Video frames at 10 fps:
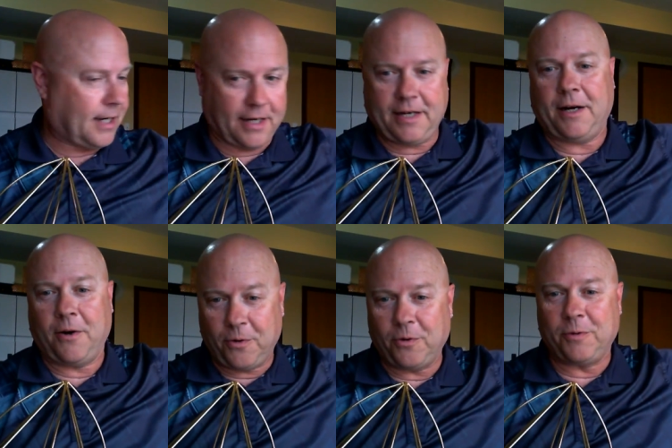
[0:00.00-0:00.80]
a
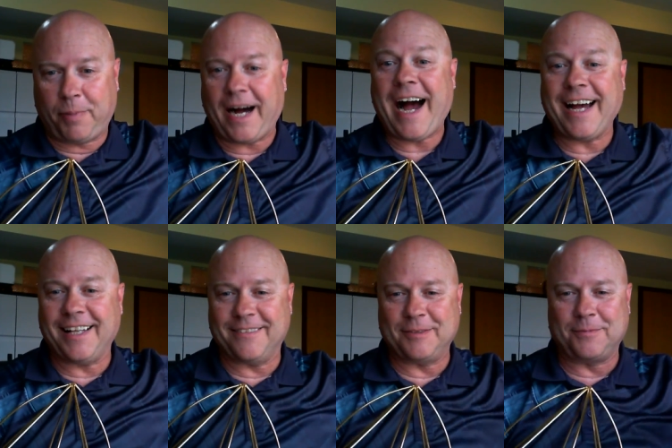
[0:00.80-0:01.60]
whole
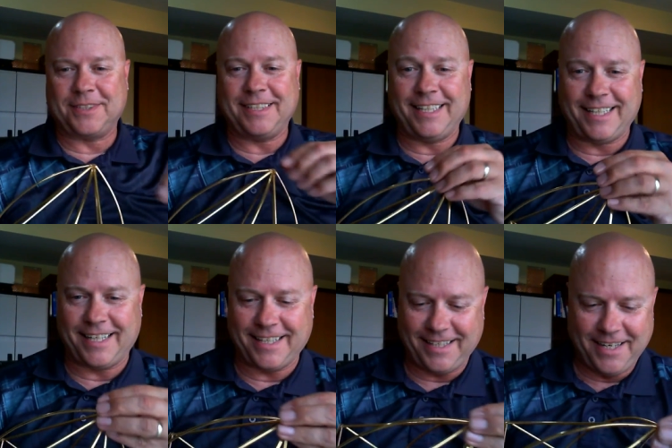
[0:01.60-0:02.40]
pile of them sitting
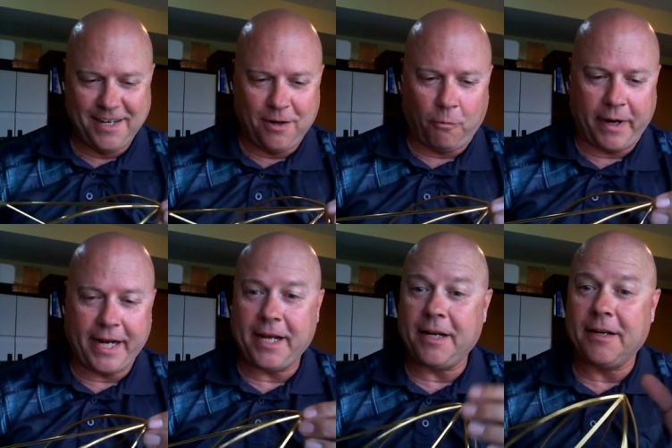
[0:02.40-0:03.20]
here.
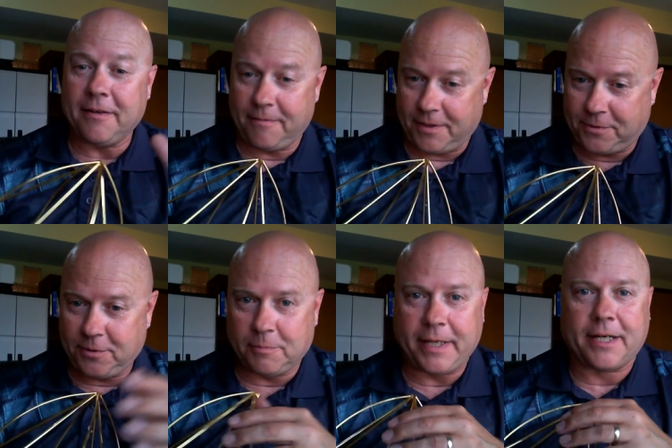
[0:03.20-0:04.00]
Wayne, the
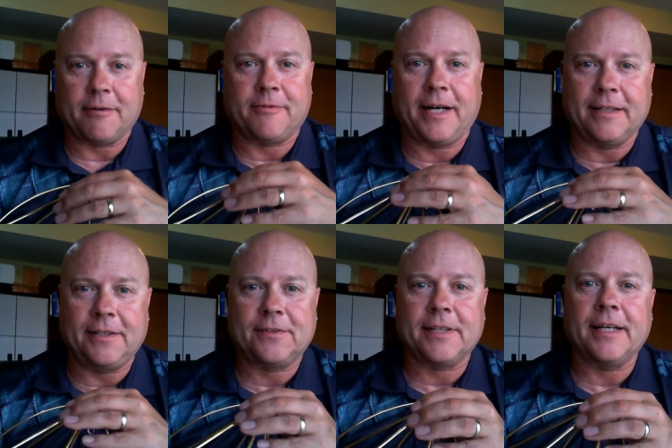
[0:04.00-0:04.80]
toolmaker, finally
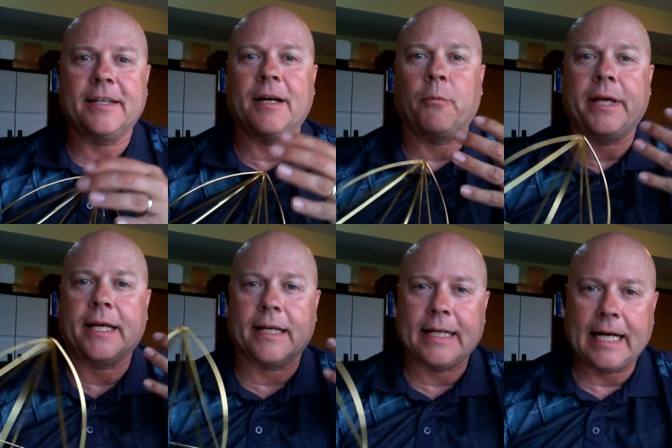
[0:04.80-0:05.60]
said that we
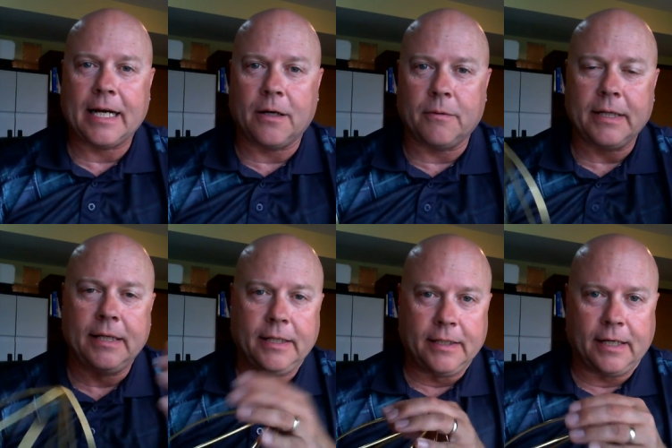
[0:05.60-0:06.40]
can now
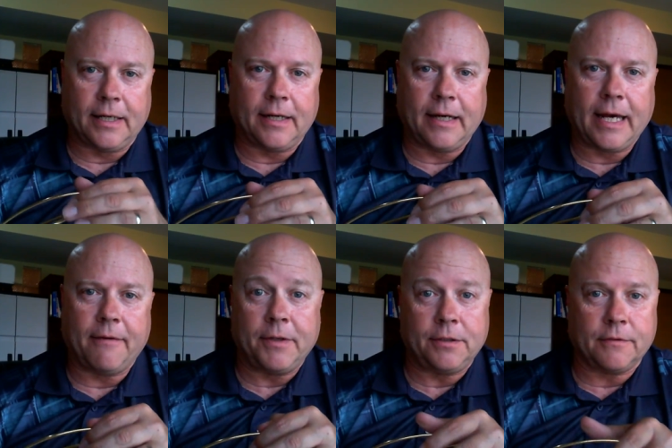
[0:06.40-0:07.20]
uh,
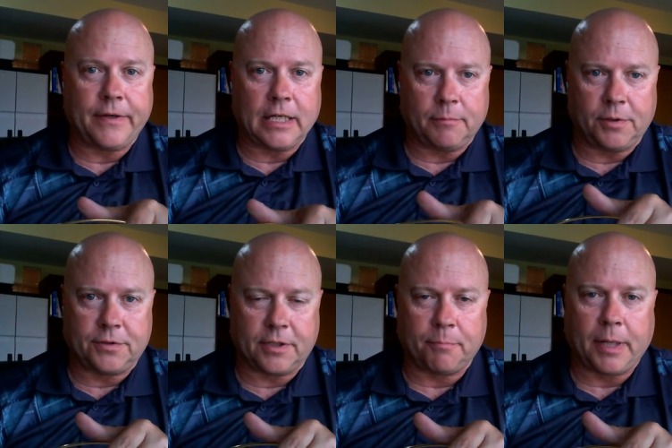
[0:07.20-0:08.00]
have these available
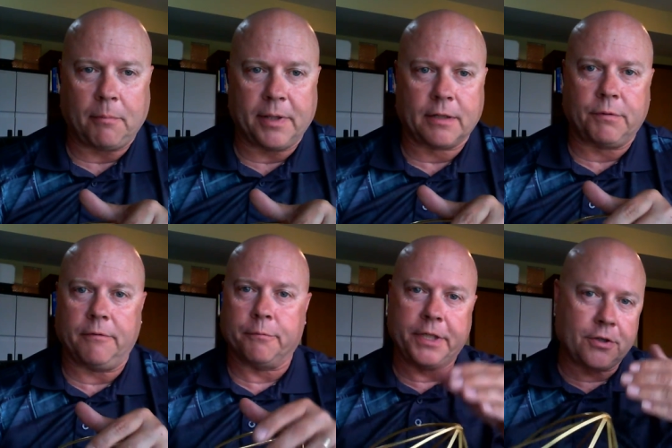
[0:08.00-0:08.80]
to the public.
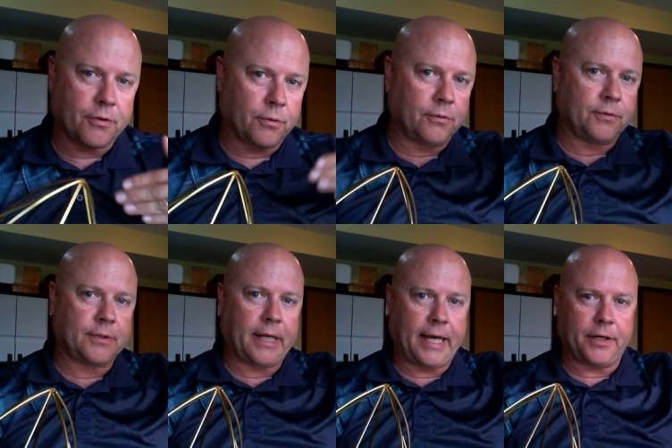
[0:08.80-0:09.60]
We've reached
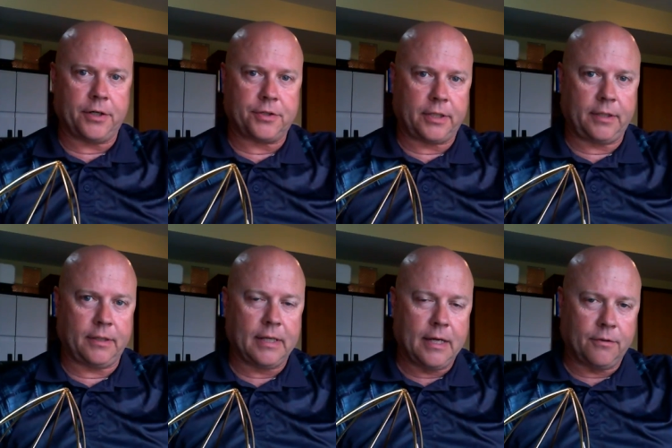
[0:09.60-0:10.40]
those energy,
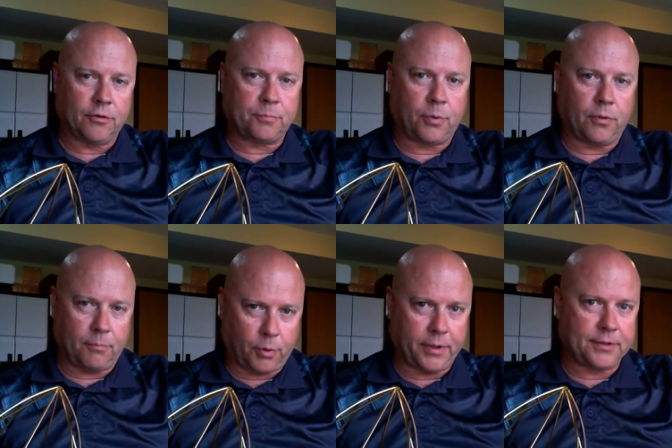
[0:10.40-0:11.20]
those po
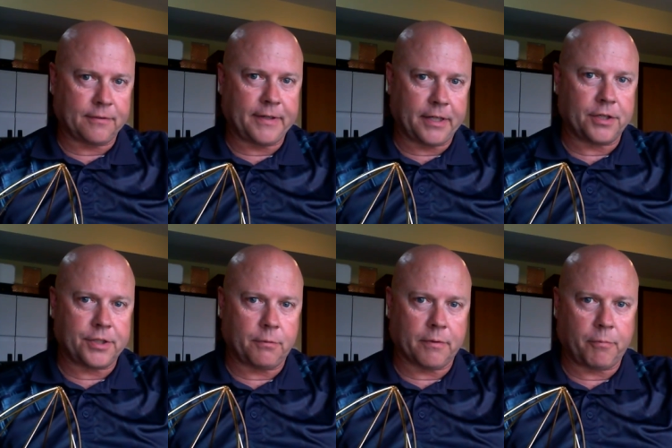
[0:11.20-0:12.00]
points of
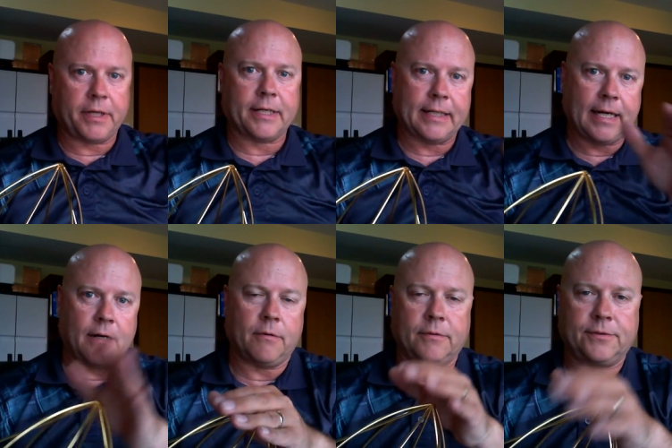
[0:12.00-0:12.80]
energy where we can
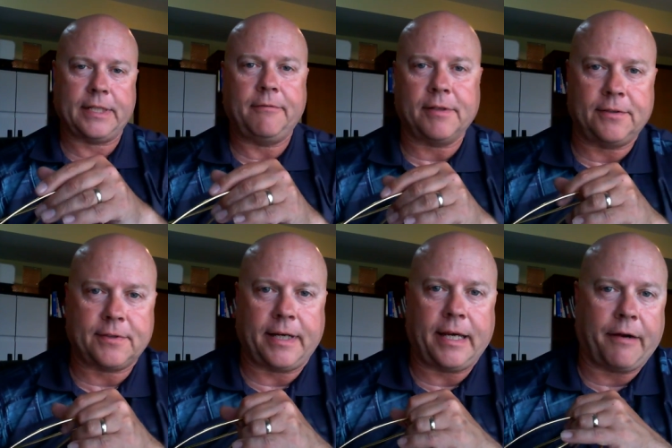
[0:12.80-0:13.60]
now safely
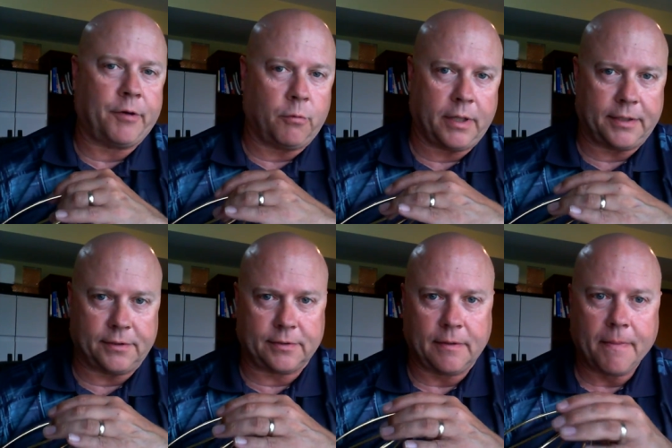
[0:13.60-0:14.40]
say everyone
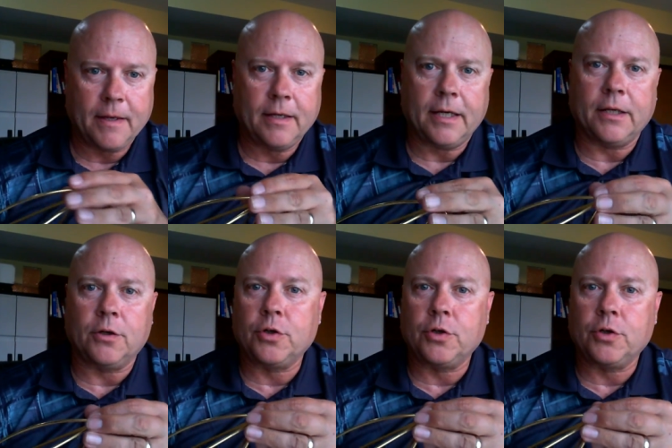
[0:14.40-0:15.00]
is in